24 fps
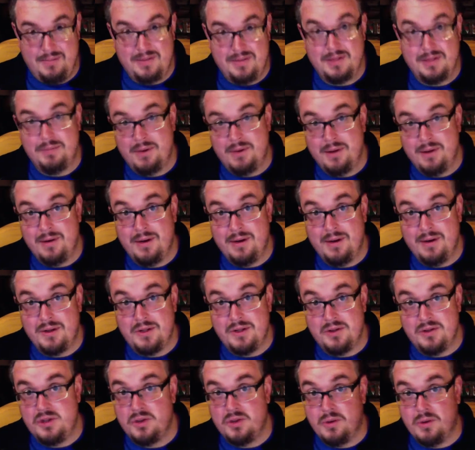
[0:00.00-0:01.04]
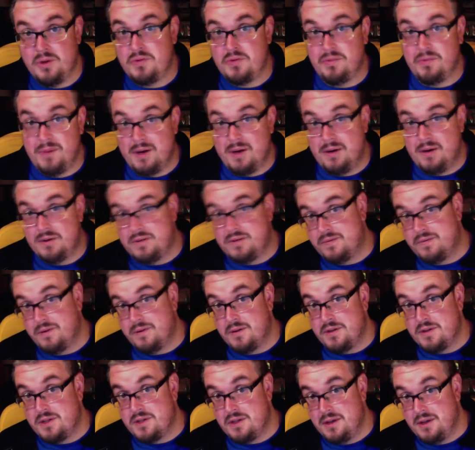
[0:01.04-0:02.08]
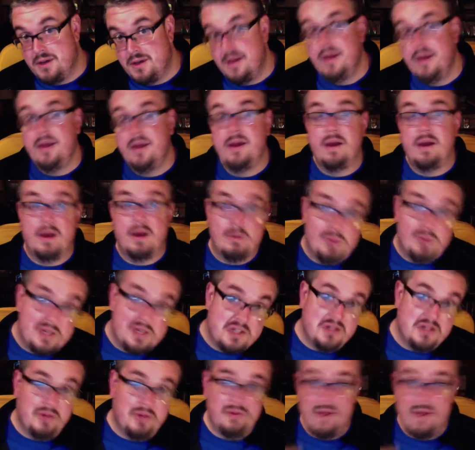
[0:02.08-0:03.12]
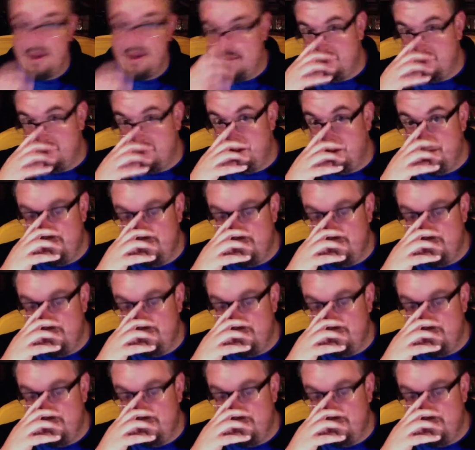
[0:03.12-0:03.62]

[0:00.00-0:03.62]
superior to George Romero's first original Night of the Living